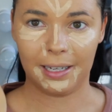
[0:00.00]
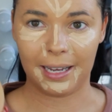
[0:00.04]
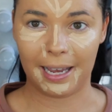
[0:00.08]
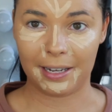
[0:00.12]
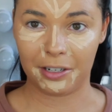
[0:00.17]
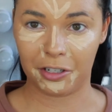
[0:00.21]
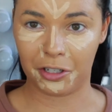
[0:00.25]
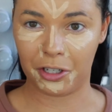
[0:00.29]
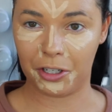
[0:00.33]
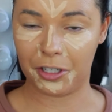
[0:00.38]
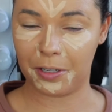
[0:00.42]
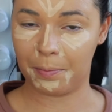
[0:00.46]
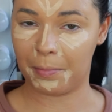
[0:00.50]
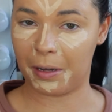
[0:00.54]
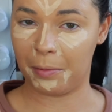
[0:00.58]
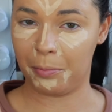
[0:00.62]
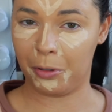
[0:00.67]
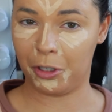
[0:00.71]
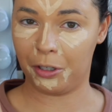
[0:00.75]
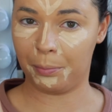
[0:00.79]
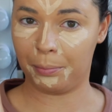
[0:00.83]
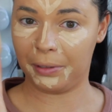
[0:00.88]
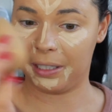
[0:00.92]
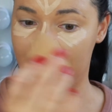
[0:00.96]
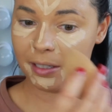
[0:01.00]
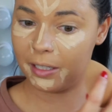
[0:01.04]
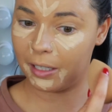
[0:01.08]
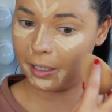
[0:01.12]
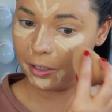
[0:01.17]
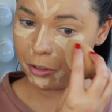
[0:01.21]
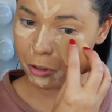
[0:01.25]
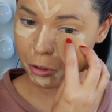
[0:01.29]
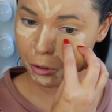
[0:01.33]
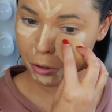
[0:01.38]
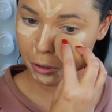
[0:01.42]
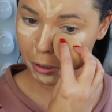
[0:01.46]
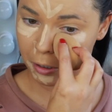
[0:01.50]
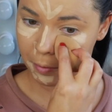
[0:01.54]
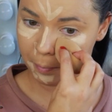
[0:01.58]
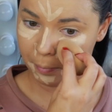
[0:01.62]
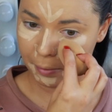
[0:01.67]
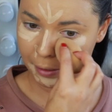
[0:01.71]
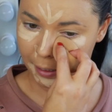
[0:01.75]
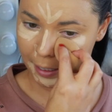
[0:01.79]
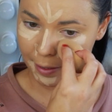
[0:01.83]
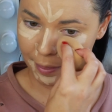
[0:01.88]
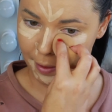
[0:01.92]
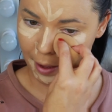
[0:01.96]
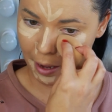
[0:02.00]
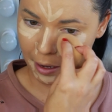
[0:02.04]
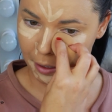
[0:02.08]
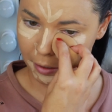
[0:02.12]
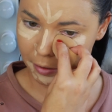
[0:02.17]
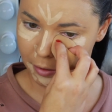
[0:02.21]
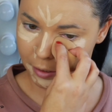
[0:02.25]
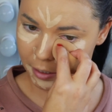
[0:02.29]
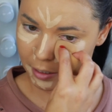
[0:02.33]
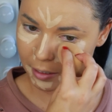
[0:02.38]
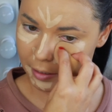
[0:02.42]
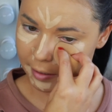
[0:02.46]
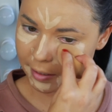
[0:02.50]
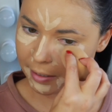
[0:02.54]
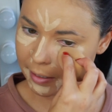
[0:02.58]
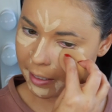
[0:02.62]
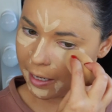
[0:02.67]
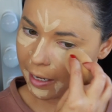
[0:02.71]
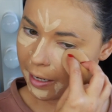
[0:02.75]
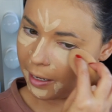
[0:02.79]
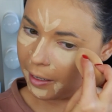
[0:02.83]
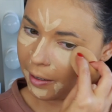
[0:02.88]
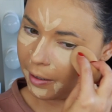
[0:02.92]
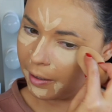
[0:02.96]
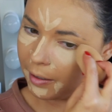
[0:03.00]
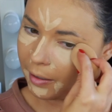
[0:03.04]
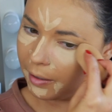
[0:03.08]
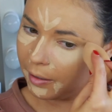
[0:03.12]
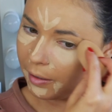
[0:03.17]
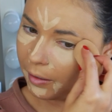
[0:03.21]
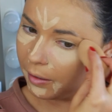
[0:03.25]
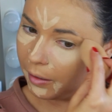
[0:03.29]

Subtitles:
And just using my beauty blender to blend that into the skin.